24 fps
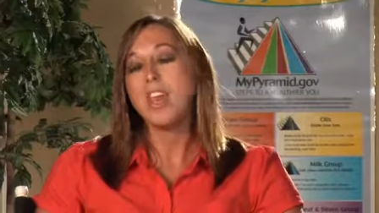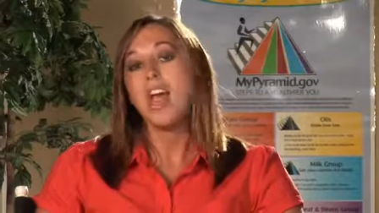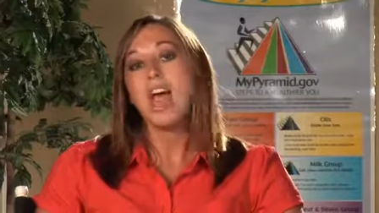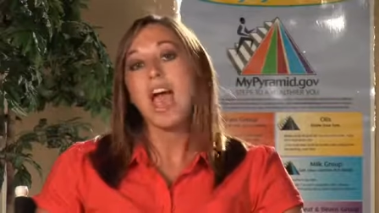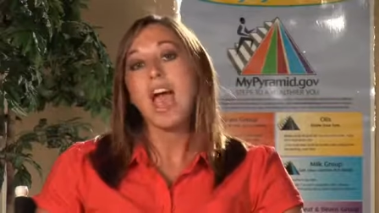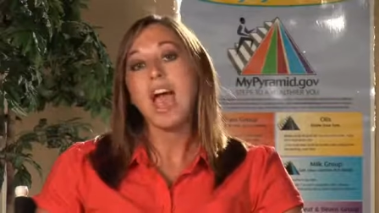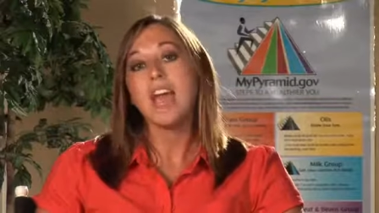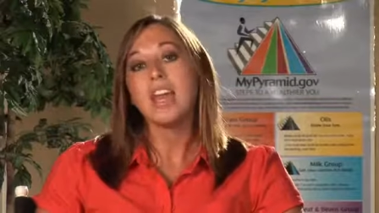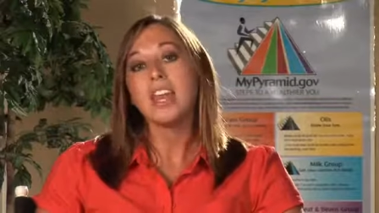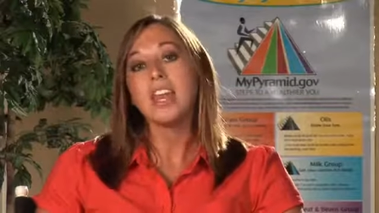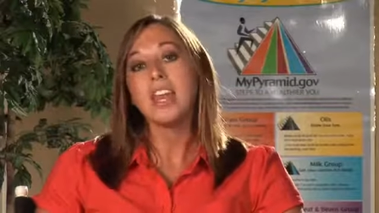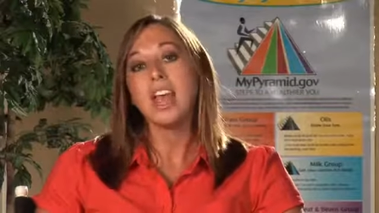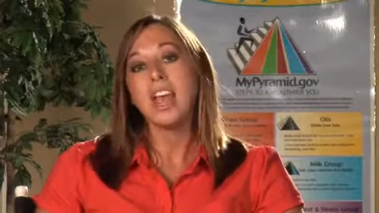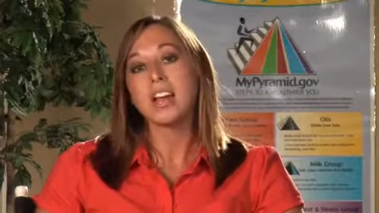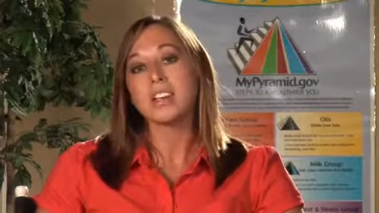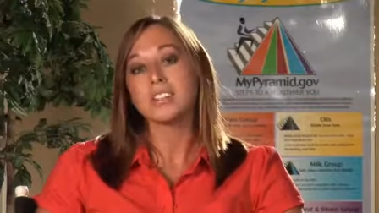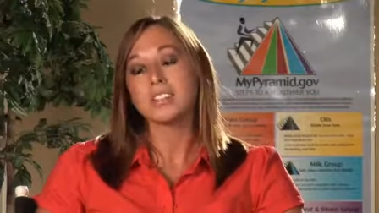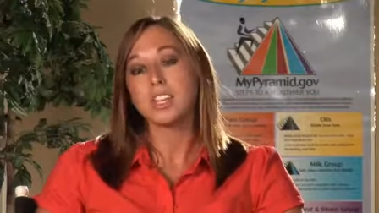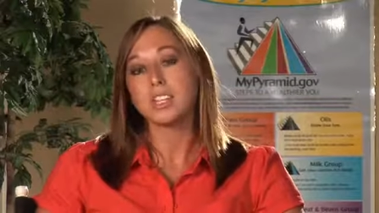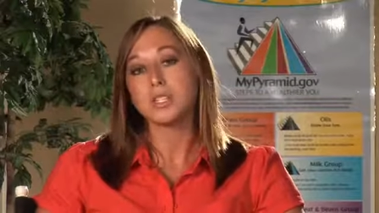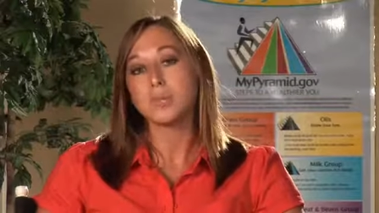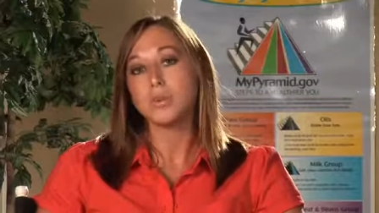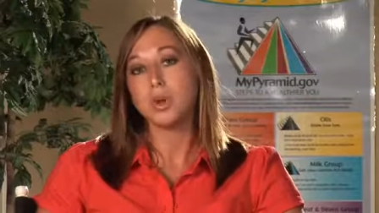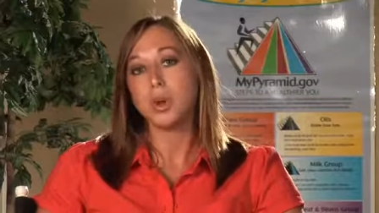Any
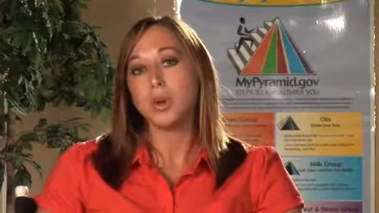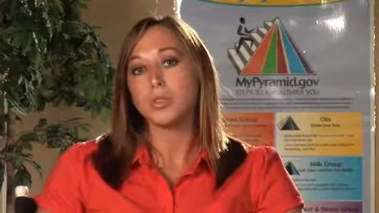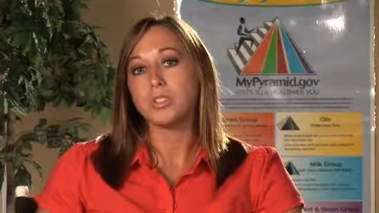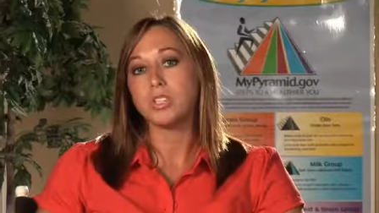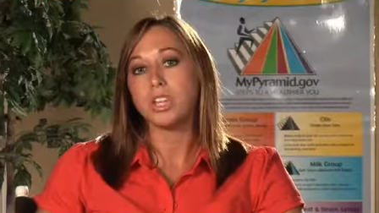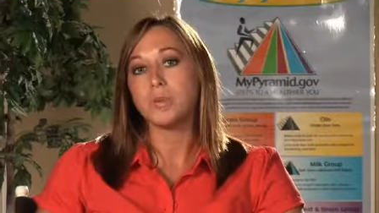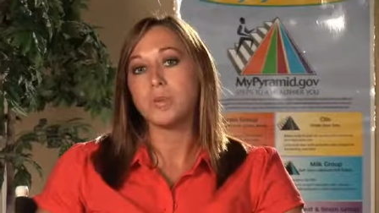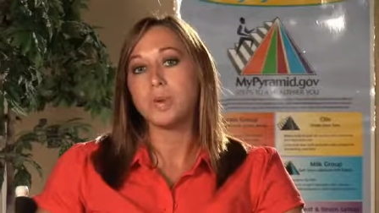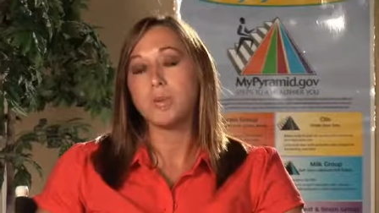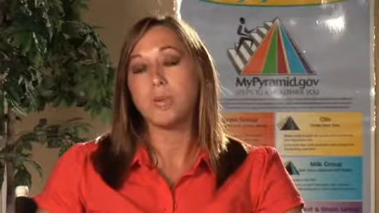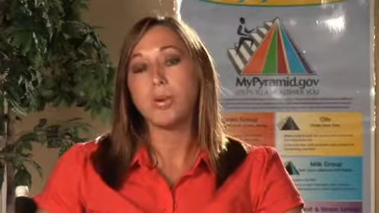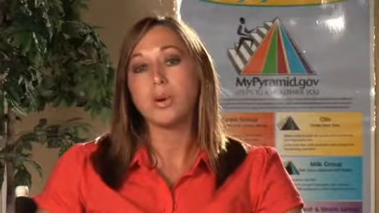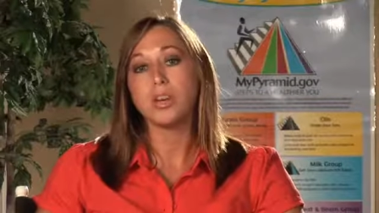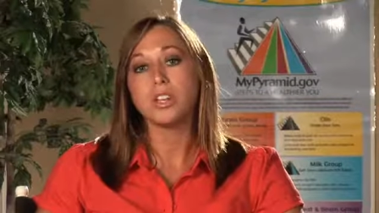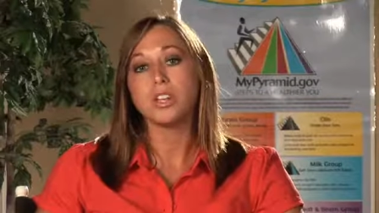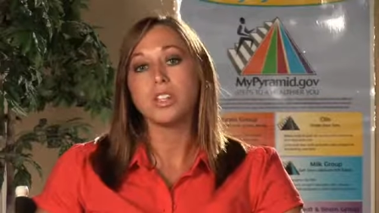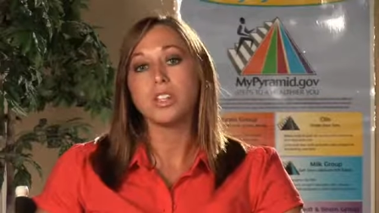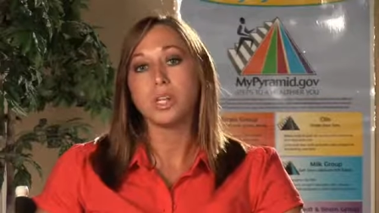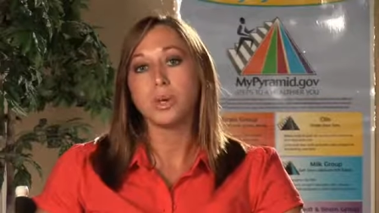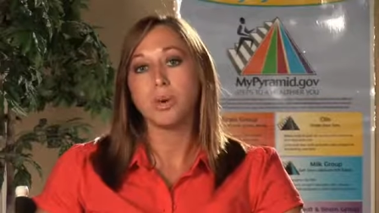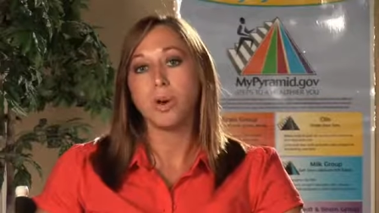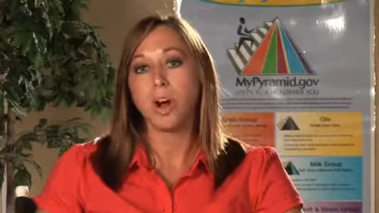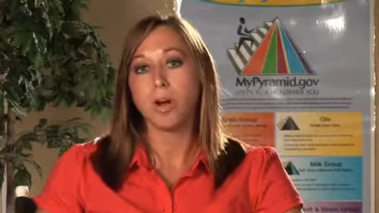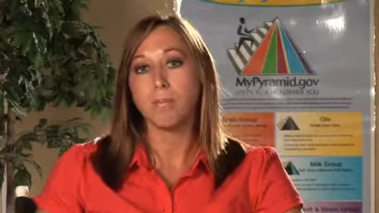excess protein we put
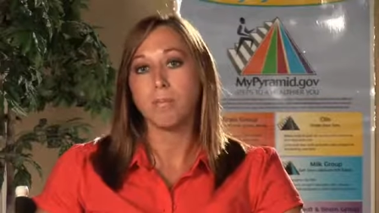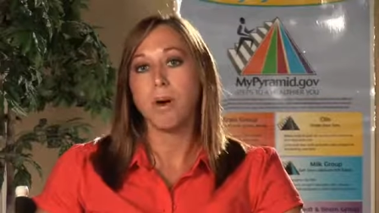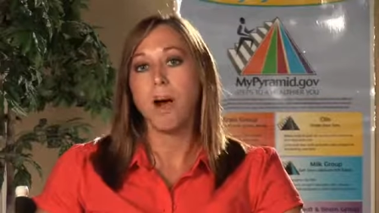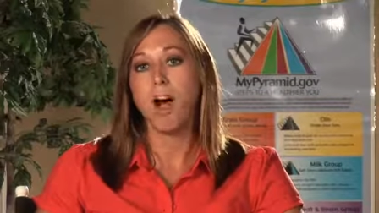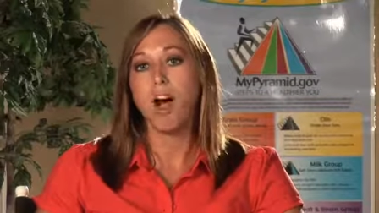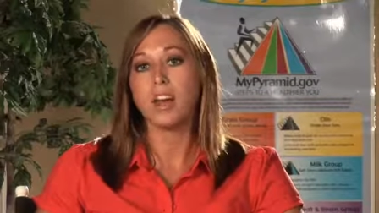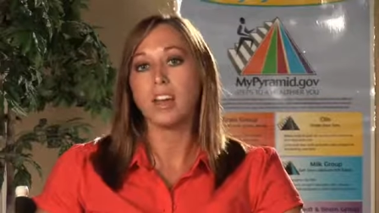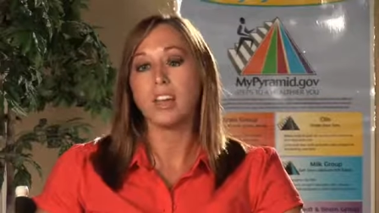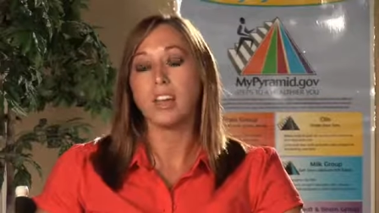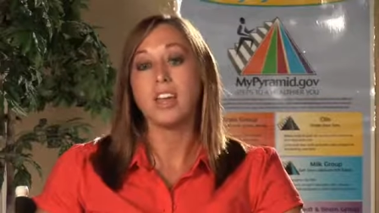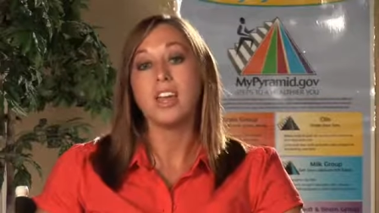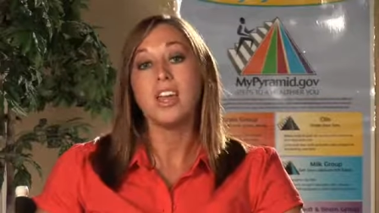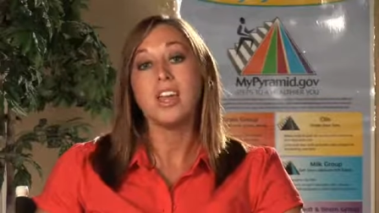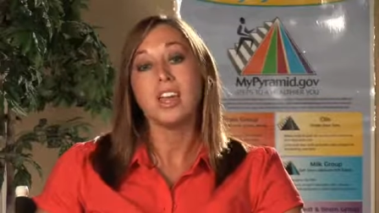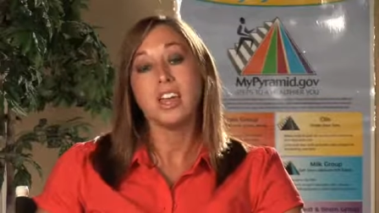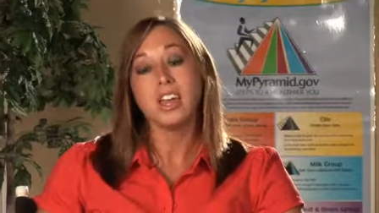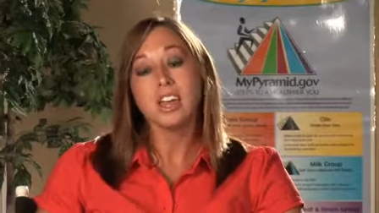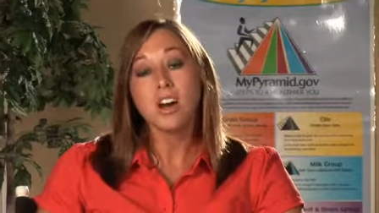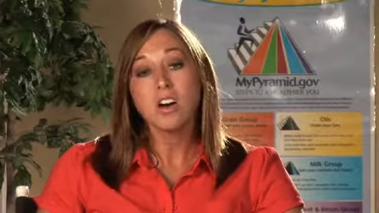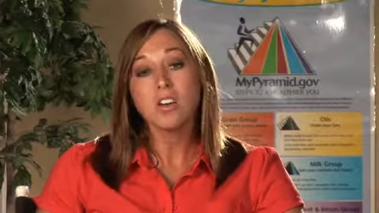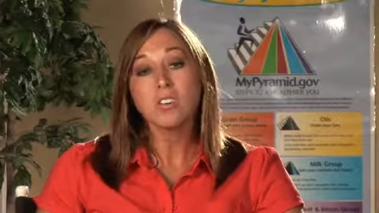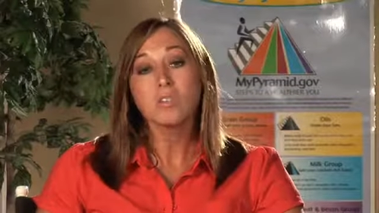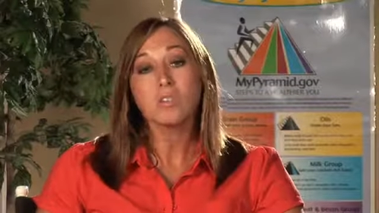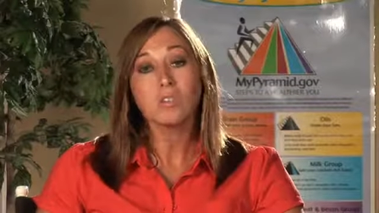into our body
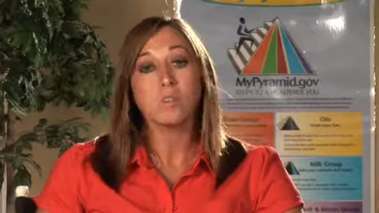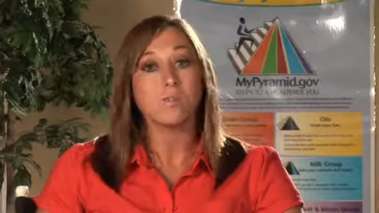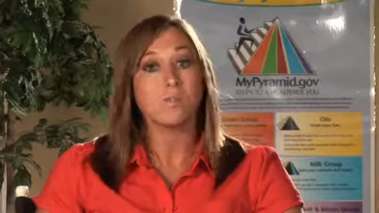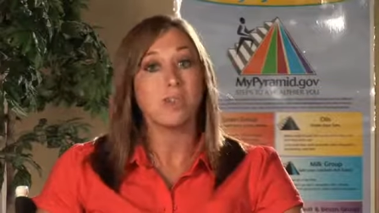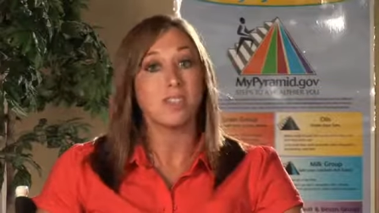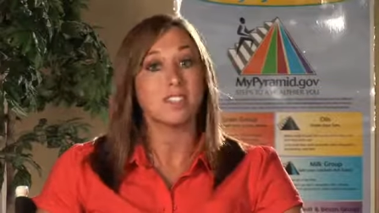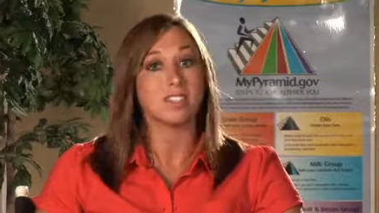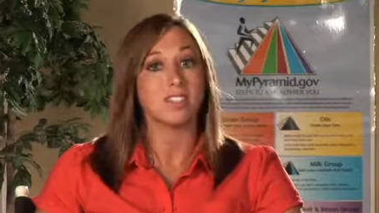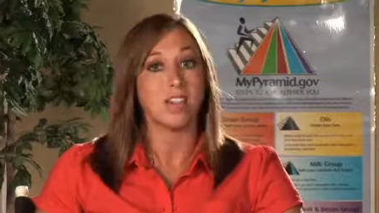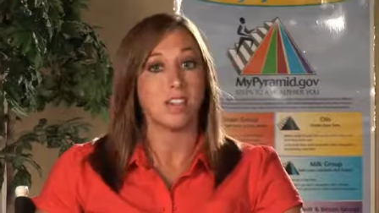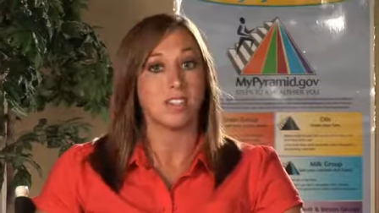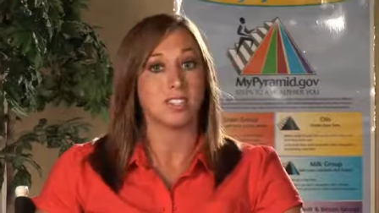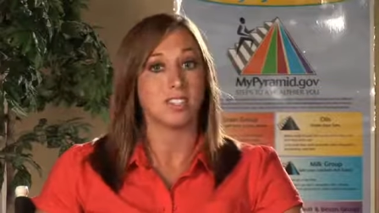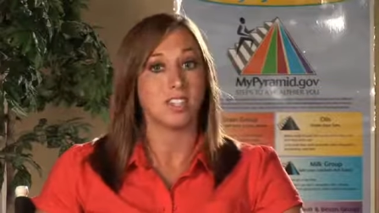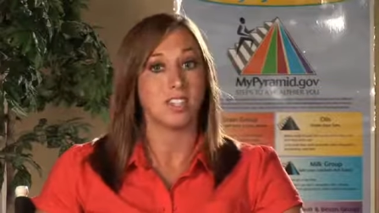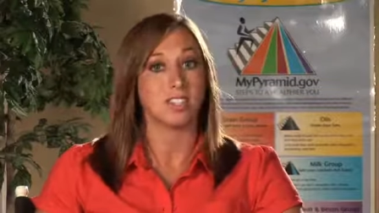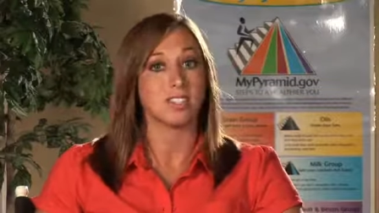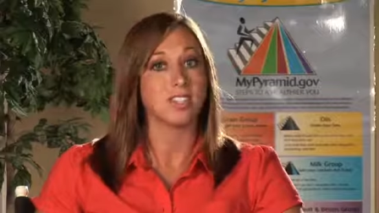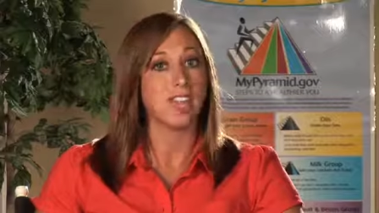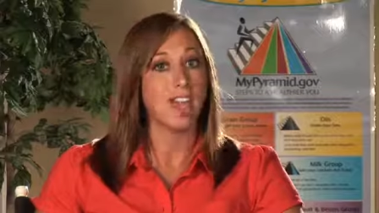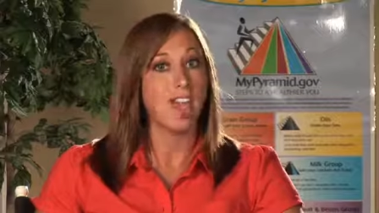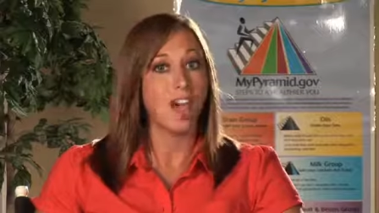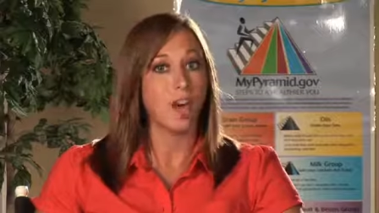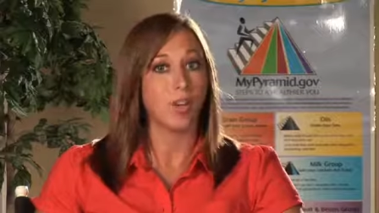also means excess
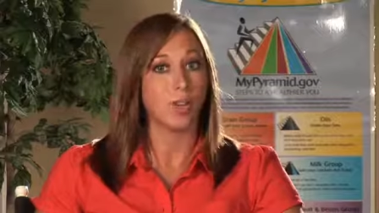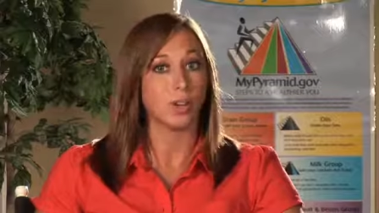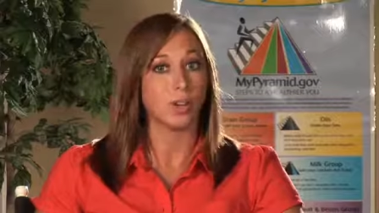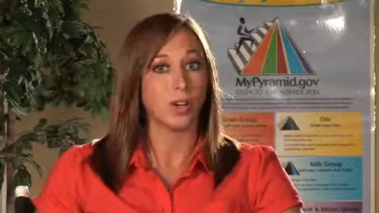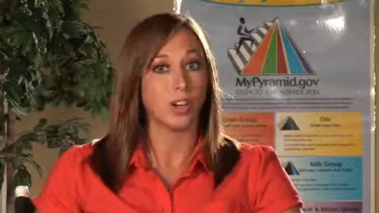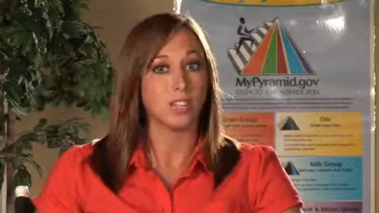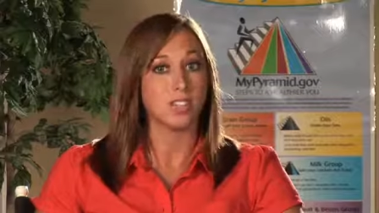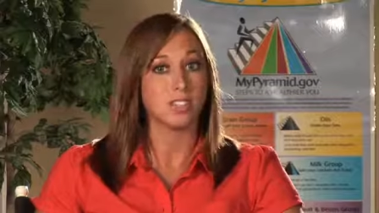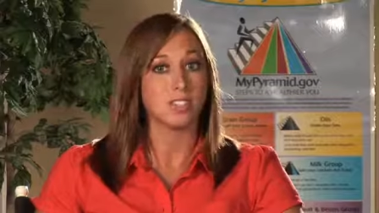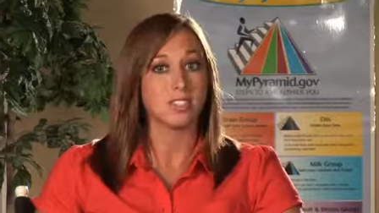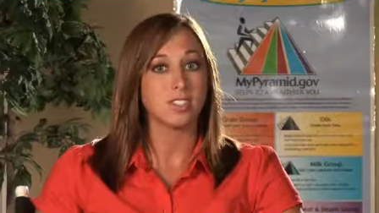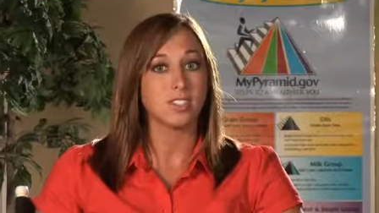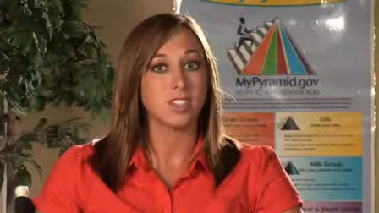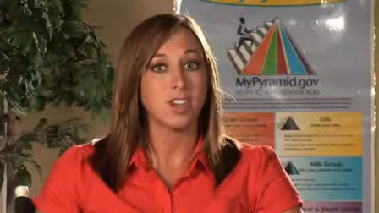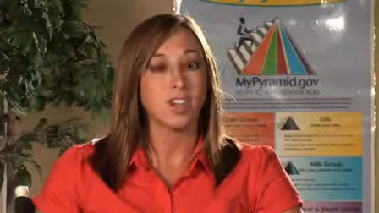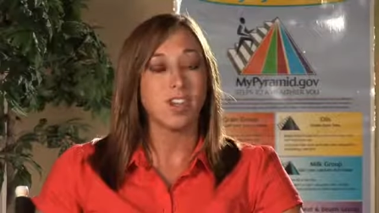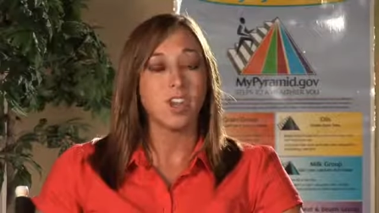calories.